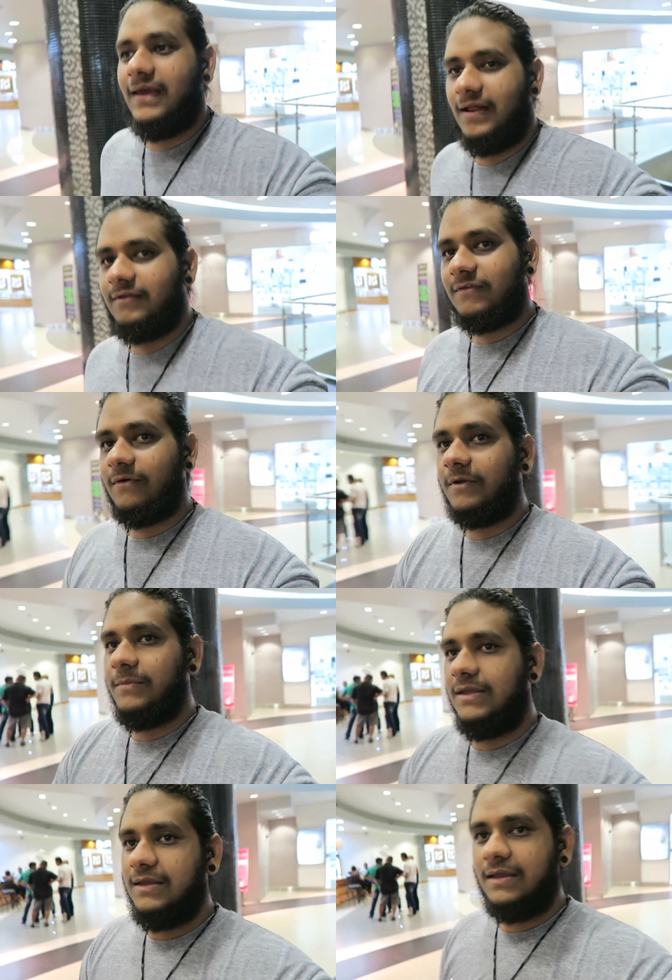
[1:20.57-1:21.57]
Alex called
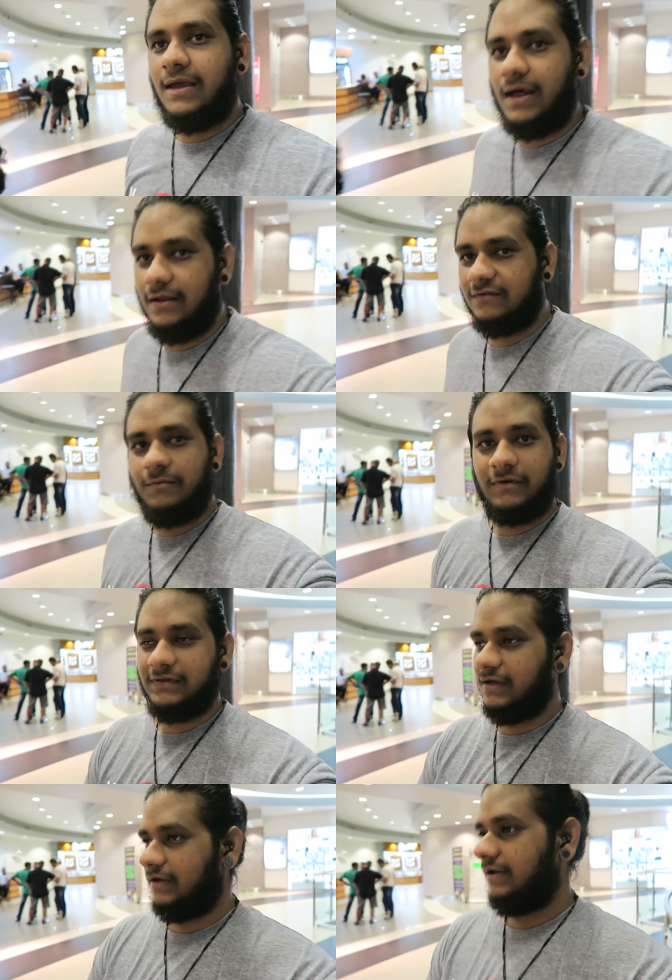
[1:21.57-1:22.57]
me, and I spoke
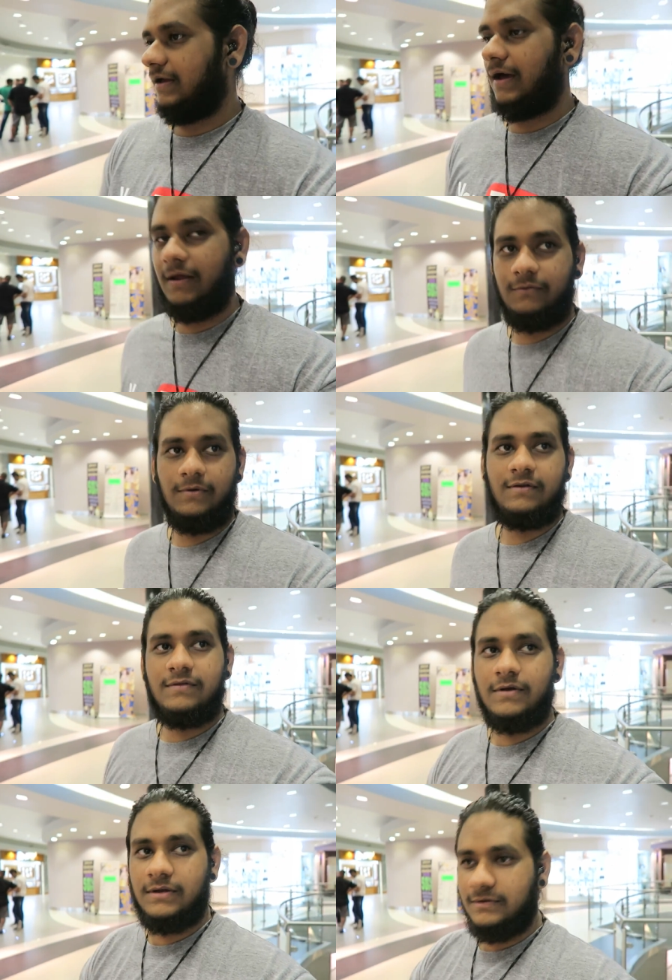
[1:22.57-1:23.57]
to her, and it
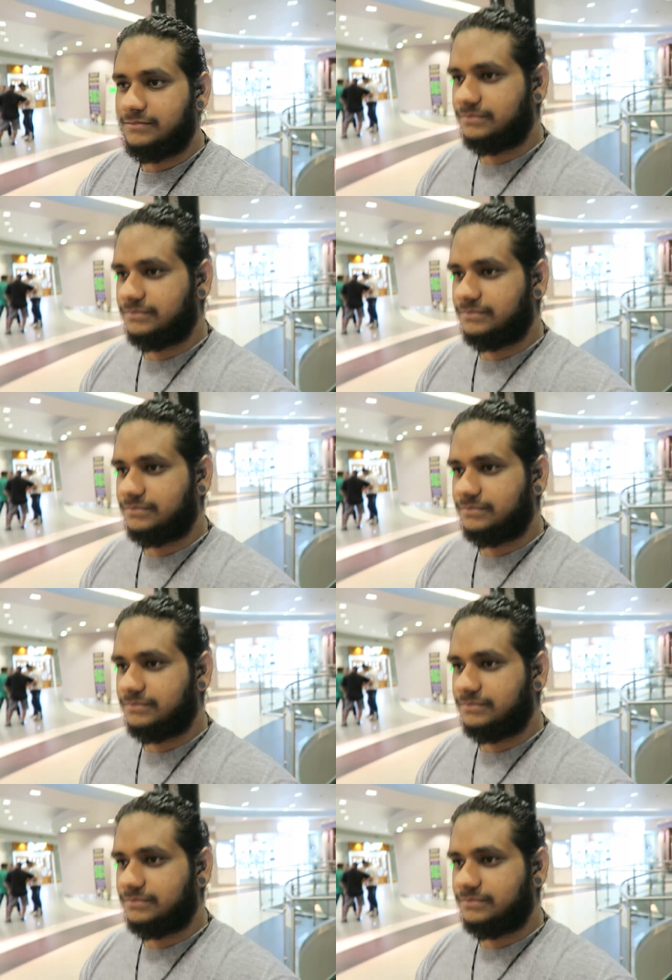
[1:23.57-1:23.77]
worked good.